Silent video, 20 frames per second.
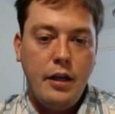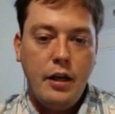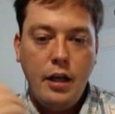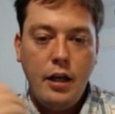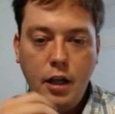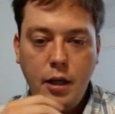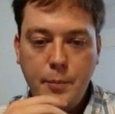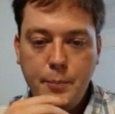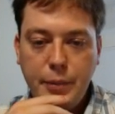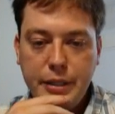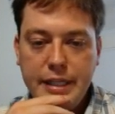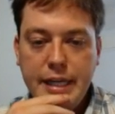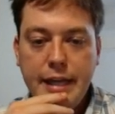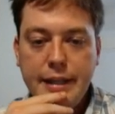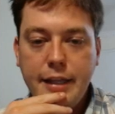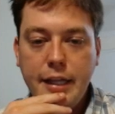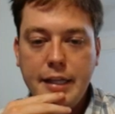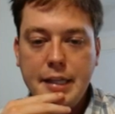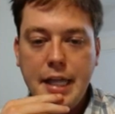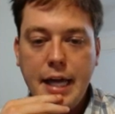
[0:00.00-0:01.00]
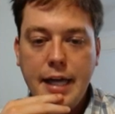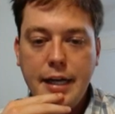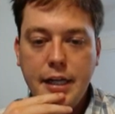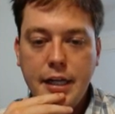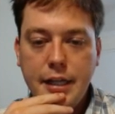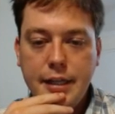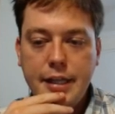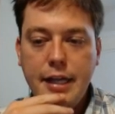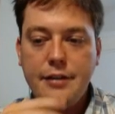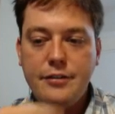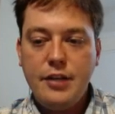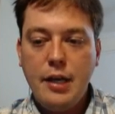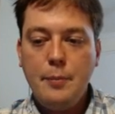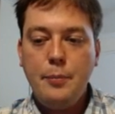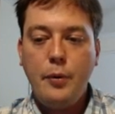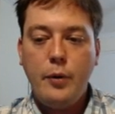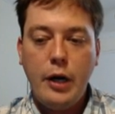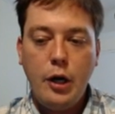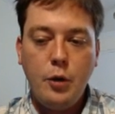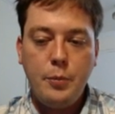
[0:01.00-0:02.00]
But yeah, that
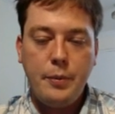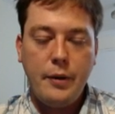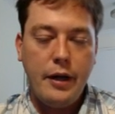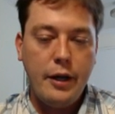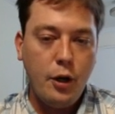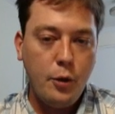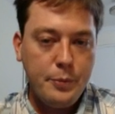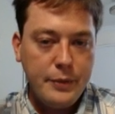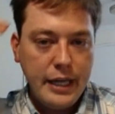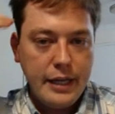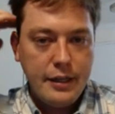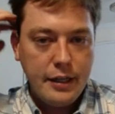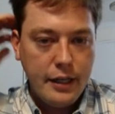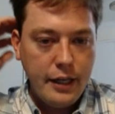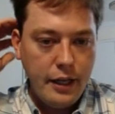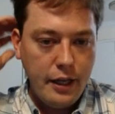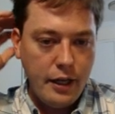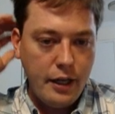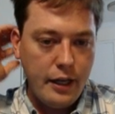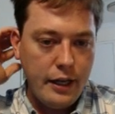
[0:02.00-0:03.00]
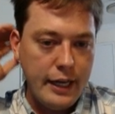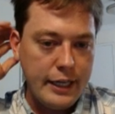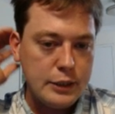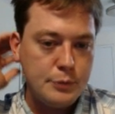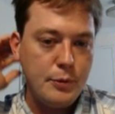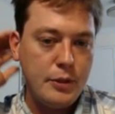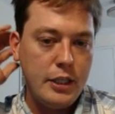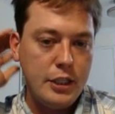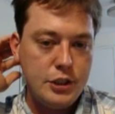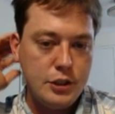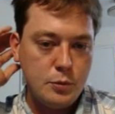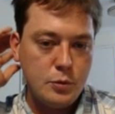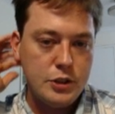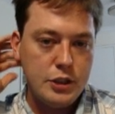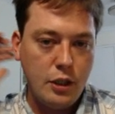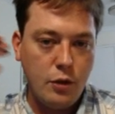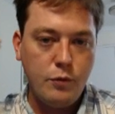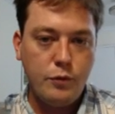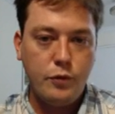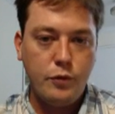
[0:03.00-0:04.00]
tempo. I hope that explanation
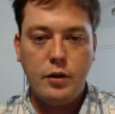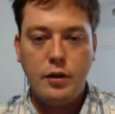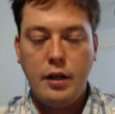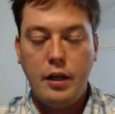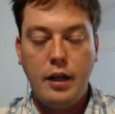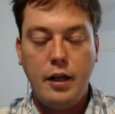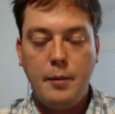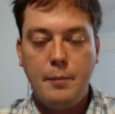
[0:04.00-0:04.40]
was helpful.